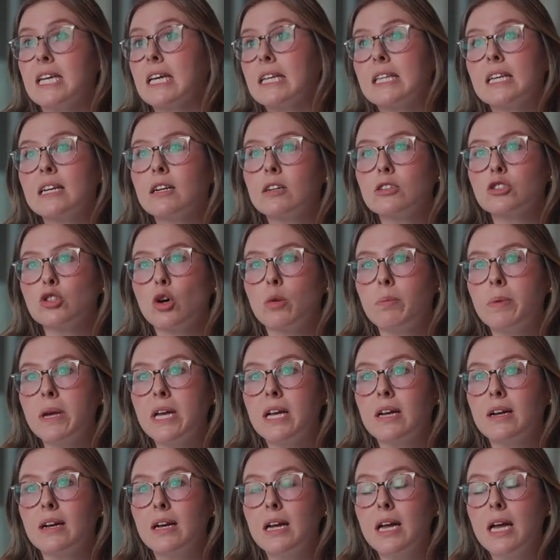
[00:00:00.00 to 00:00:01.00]
technical
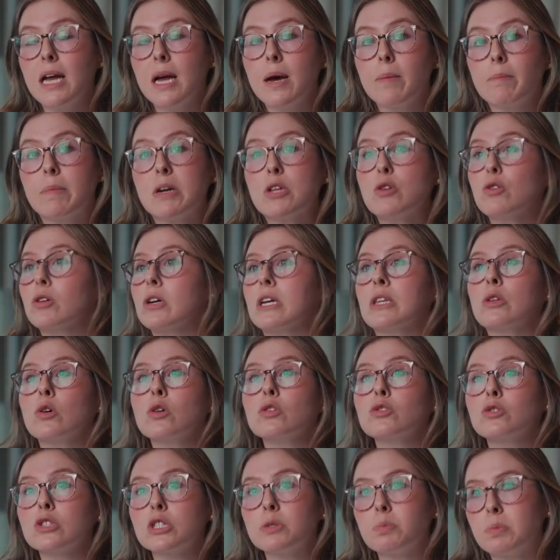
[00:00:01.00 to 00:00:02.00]
topic, but you can
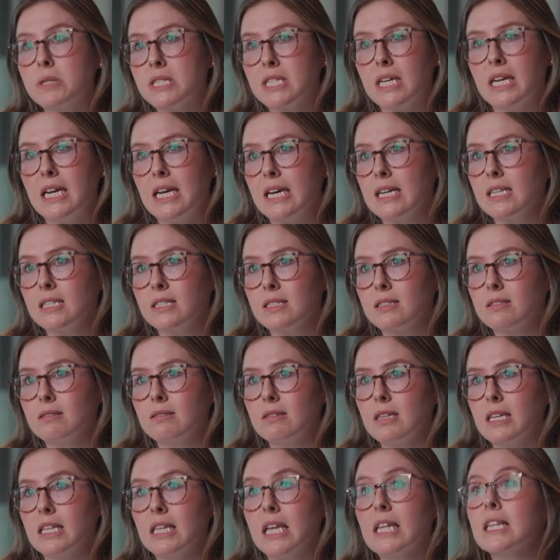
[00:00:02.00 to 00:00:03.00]
also specialize
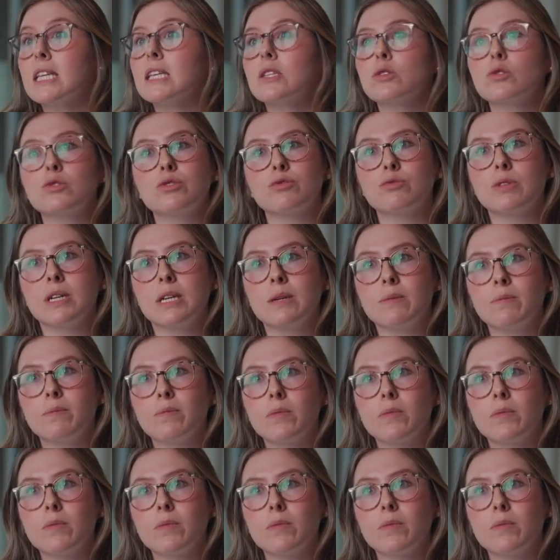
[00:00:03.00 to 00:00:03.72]
in an industry.